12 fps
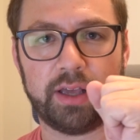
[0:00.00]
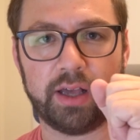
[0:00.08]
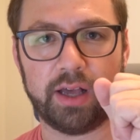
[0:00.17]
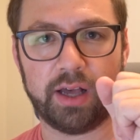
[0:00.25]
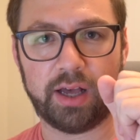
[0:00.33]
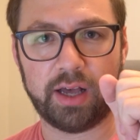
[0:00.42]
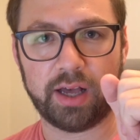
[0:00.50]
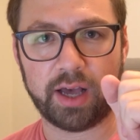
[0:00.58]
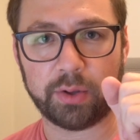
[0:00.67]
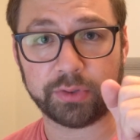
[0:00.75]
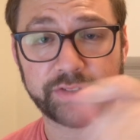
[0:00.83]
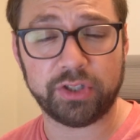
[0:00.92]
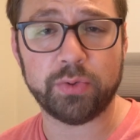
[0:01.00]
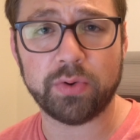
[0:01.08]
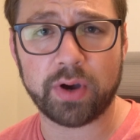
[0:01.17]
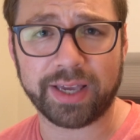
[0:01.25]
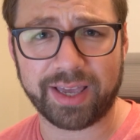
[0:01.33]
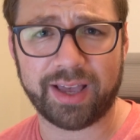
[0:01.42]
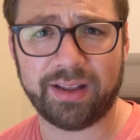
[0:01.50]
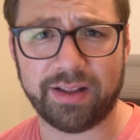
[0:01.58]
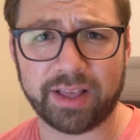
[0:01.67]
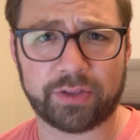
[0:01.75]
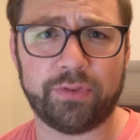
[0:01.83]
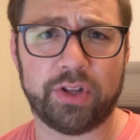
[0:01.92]
Uh, I'll see you again
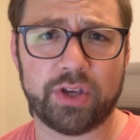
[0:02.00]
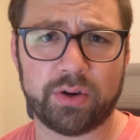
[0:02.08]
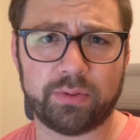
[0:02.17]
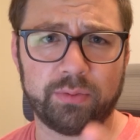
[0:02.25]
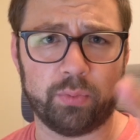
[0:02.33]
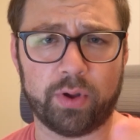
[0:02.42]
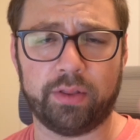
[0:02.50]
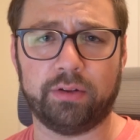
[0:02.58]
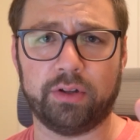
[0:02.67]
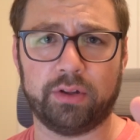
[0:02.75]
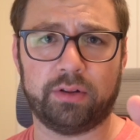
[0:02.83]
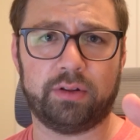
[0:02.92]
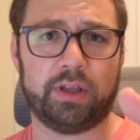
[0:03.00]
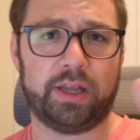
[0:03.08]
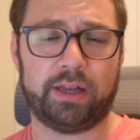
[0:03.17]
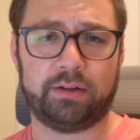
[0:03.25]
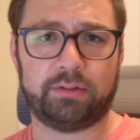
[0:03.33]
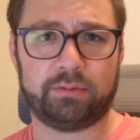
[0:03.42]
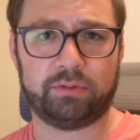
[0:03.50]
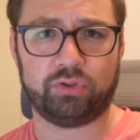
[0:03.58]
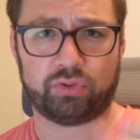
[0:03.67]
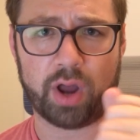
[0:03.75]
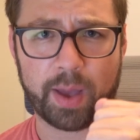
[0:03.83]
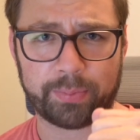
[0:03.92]
next video when it
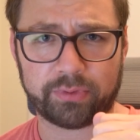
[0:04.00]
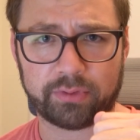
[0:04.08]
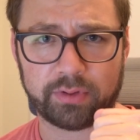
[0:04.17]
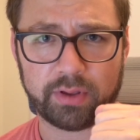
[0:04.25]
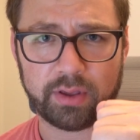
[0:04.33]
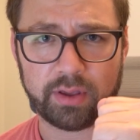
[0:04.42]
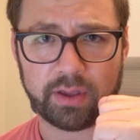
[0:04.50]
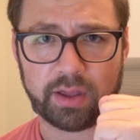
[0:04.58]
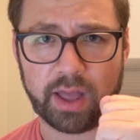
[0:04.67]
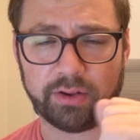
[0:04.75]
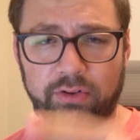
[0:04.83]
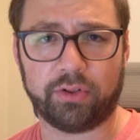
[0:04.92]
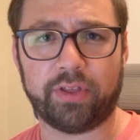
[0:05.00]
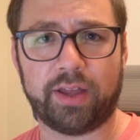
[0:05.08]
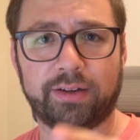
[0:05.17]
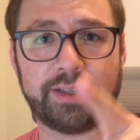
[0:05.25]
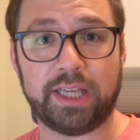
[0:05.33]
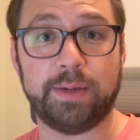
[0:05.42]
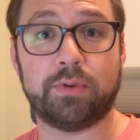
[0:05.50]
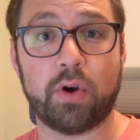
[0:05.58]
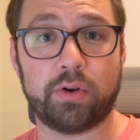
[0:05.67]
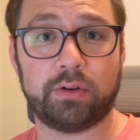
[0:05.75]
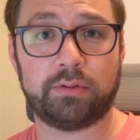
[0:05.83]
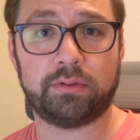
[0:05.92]
drops. Until then, keep coding